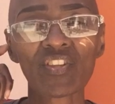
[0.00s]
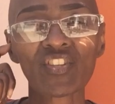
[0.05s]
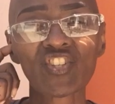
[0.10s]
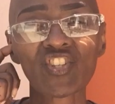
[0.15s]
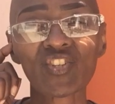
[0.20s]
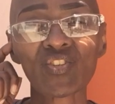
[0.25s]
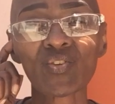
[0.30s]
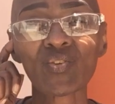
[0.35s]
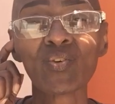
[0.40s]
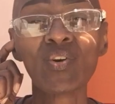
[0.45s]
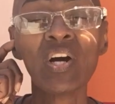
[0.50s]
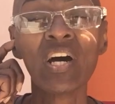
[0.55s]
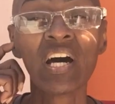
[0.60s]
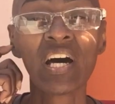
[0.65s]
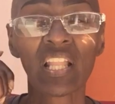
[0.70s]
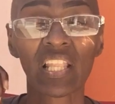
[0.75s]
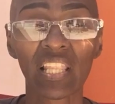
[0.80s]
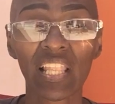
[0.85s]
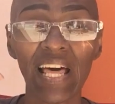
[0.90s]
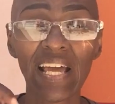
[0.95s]
that you
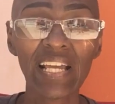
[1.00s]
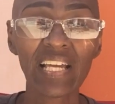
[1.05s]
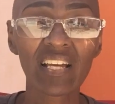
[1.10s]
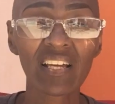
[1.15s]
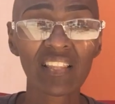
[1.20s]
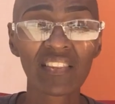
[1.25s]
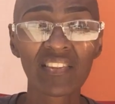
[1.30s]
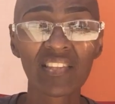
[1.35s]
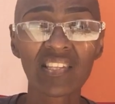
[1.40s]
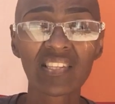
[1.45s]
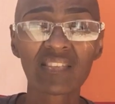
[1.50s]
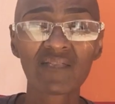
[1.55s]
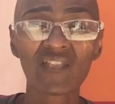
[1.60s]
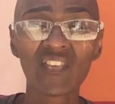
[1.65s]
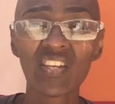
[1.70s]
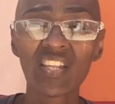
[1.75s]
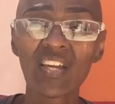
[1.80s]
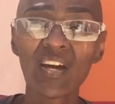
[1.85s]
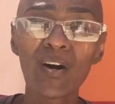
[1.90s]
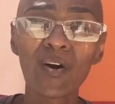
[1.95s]
like this
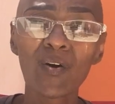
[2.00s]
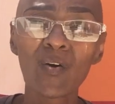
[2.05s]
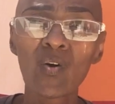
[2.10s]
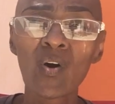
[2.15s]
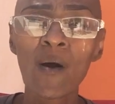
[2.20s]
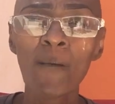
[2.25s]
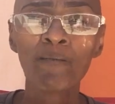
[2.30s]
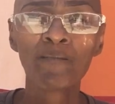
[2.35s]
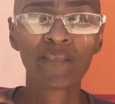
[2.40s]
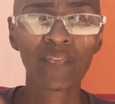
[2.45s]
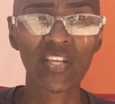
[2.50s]
video,